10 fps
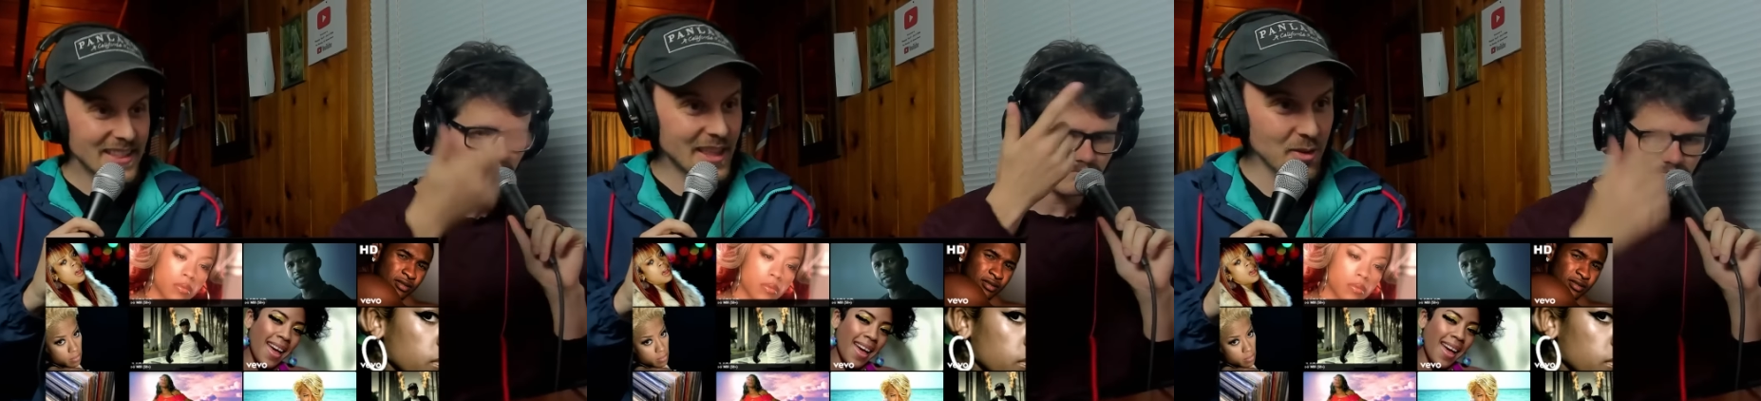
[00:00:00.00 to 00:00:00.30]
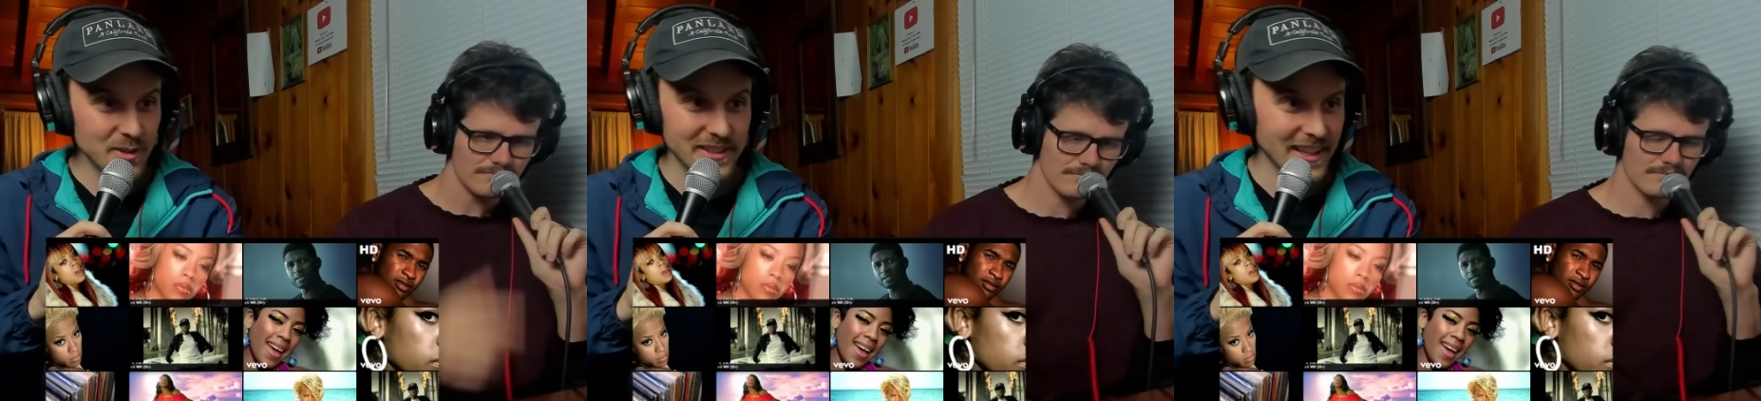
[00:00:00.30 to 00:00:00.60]

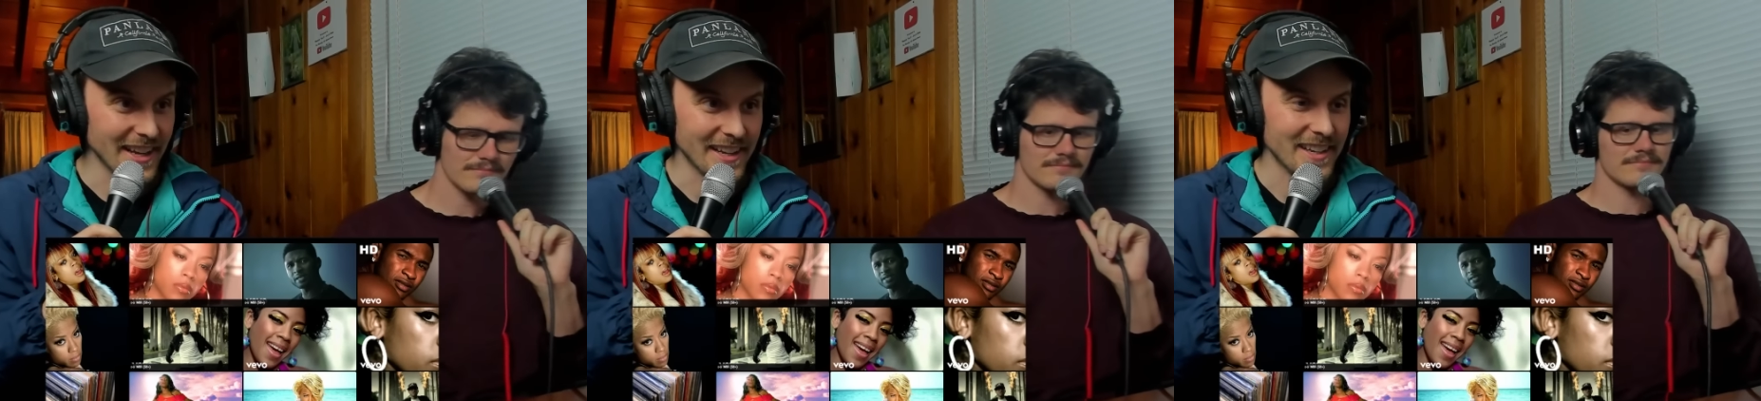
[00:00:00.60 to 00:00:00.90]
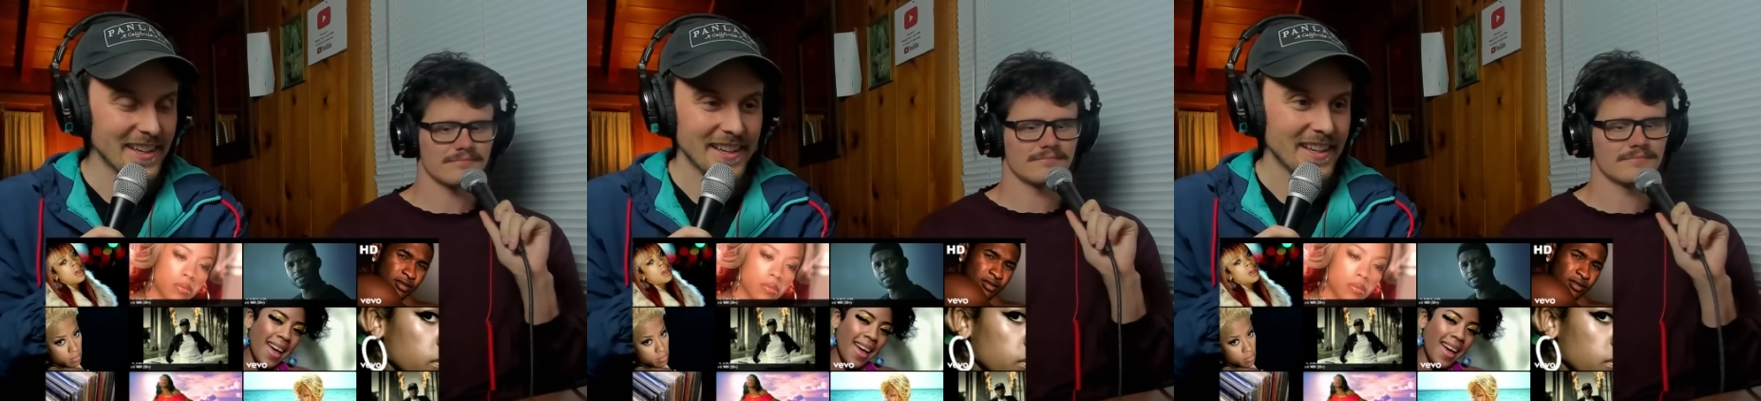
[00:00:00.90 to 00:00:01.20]
Speaker 1: There was
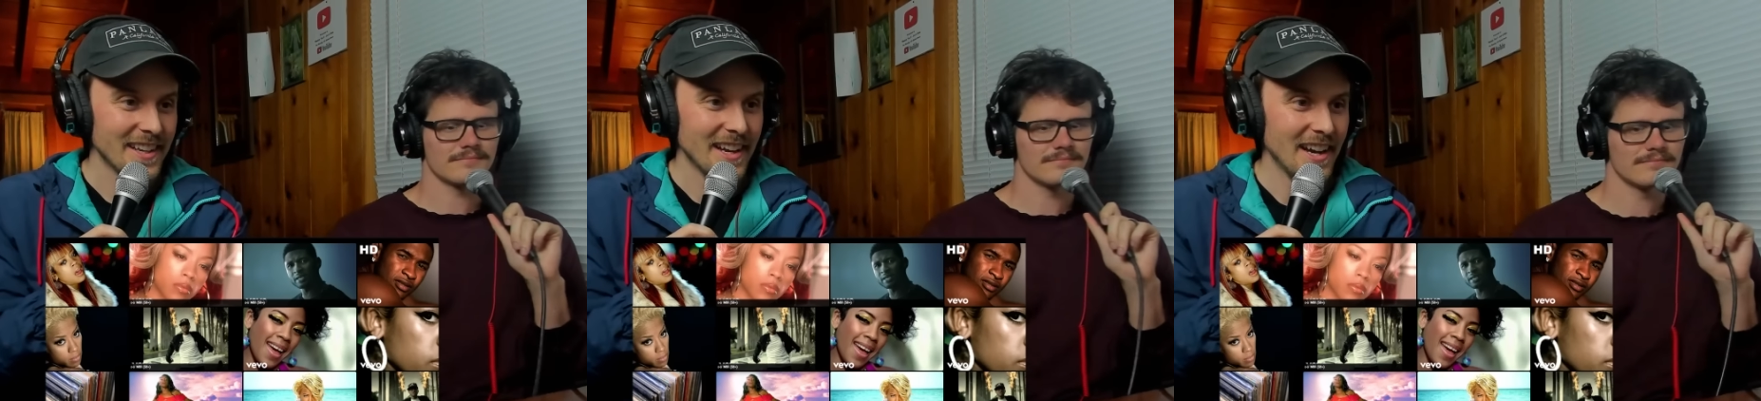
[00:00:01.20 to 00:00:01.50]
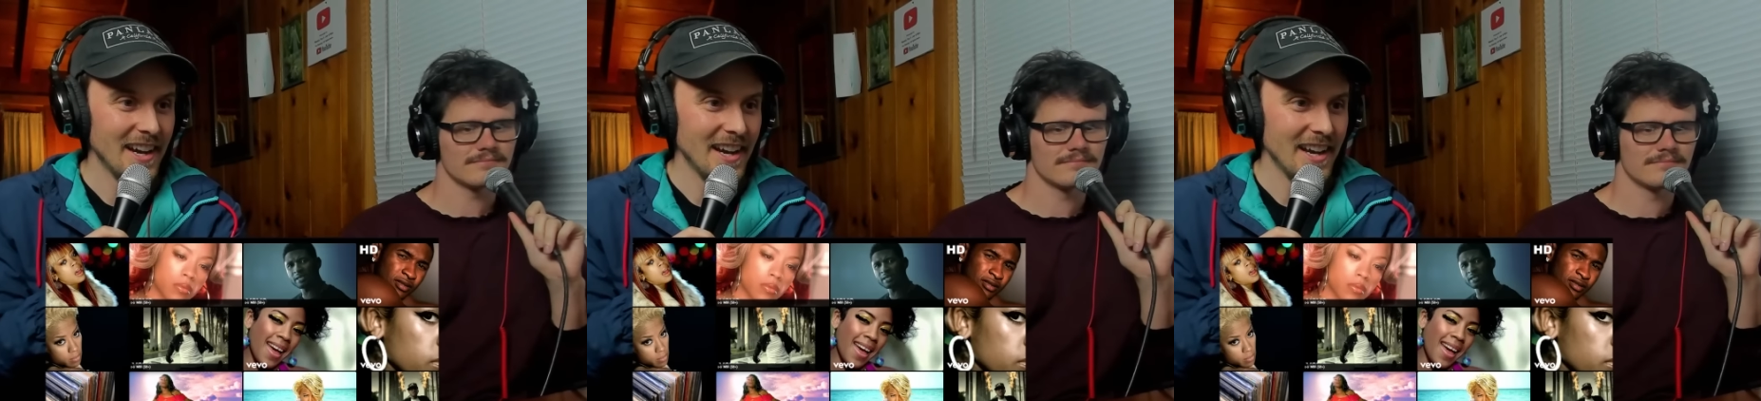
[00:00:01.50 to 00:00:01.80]
like
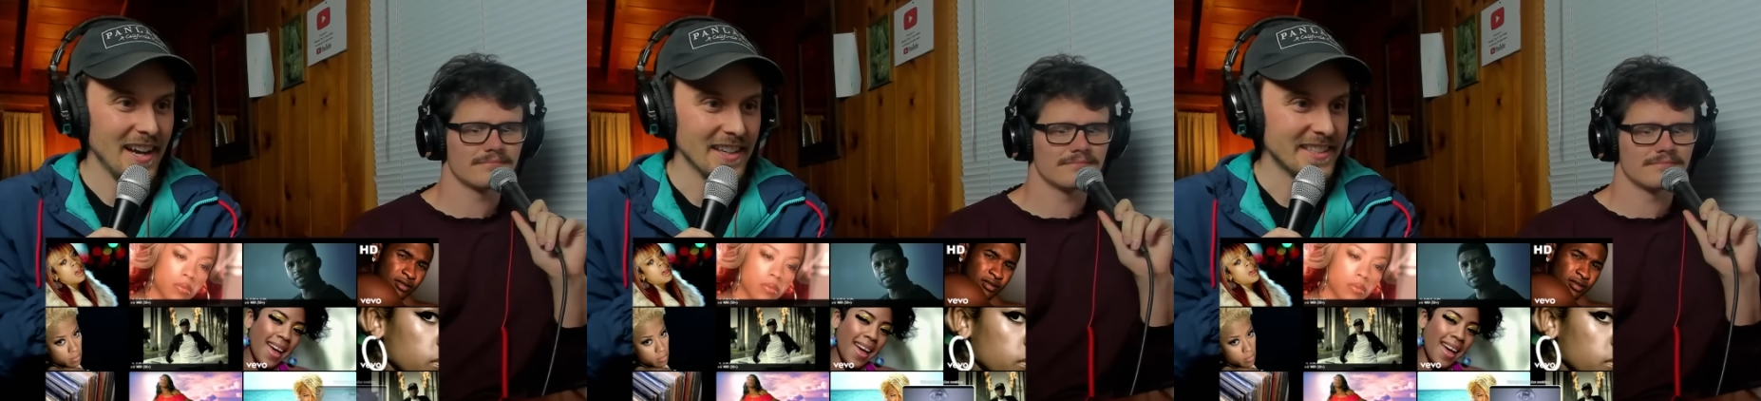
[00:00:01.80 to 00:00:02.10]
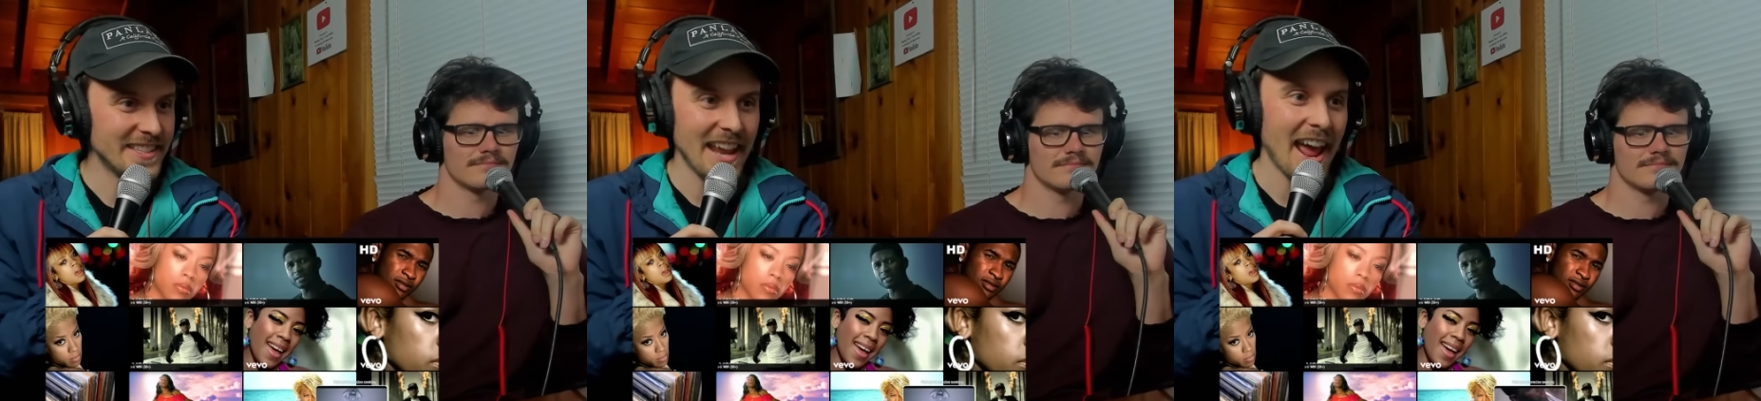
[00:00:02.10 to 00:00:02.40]
uh
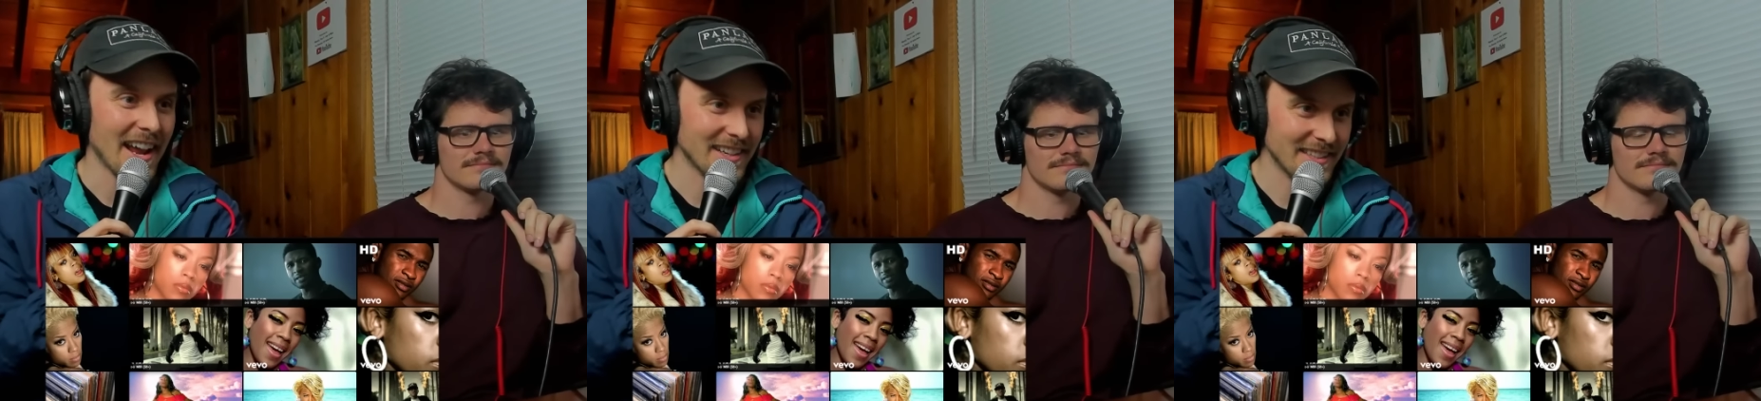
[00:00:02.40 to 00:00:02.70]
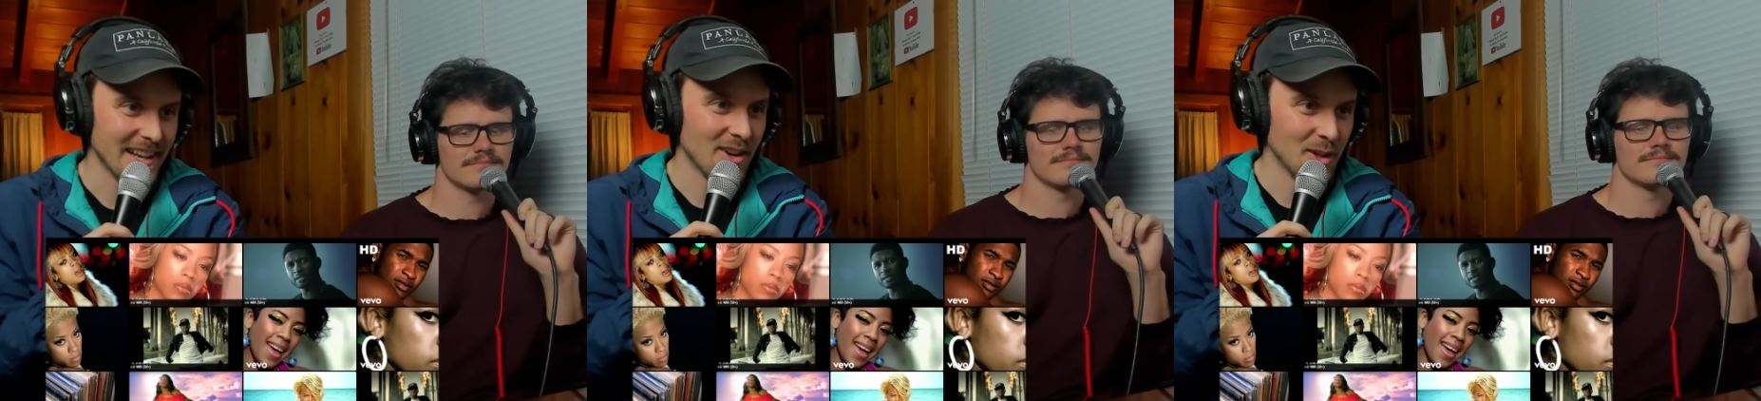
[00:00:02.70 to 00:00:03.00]
stacks,
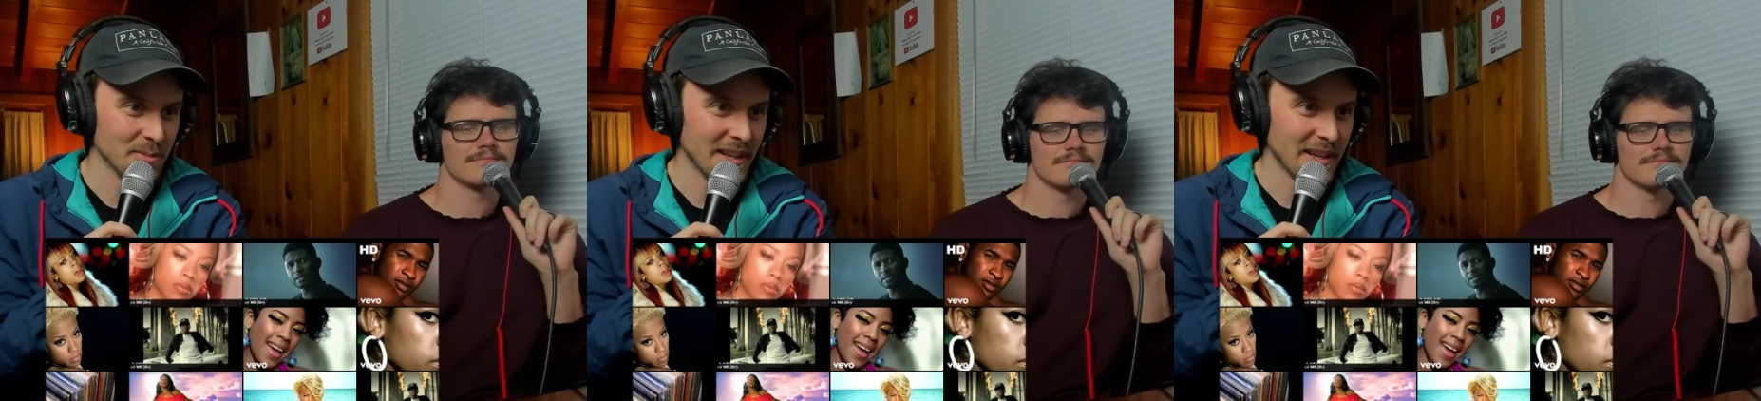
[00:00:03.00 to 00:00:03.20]
they call them.